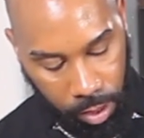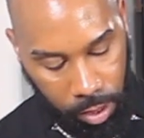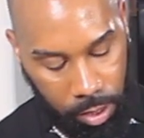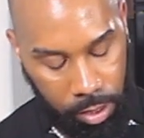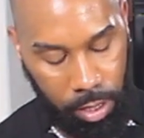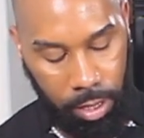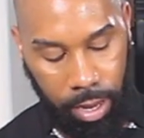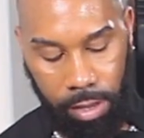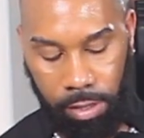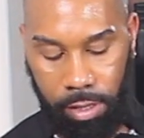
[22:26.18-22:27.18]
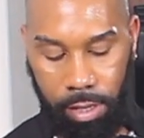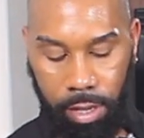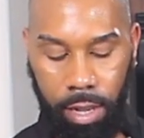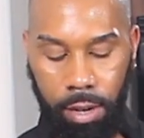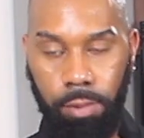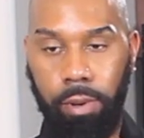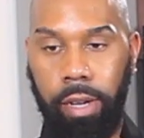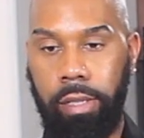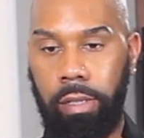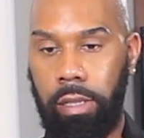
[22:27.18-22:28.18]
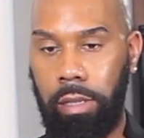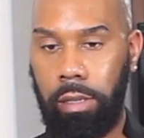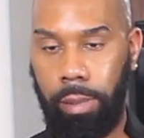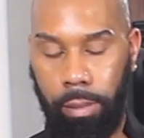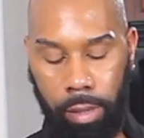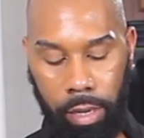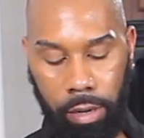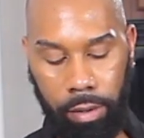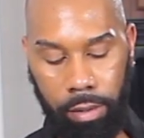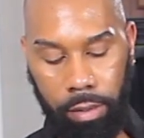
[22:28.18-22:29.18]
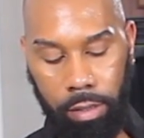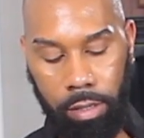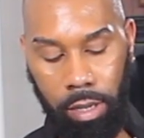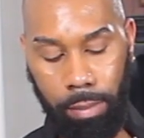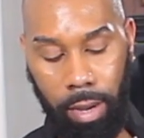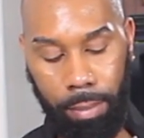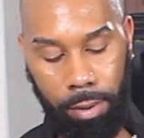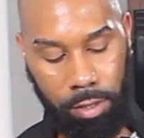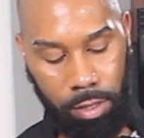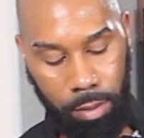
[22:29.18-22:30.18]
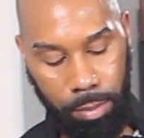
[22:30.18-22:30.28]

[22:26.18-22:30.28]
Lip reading: because it allows it to kind of run a little bit better, in my personal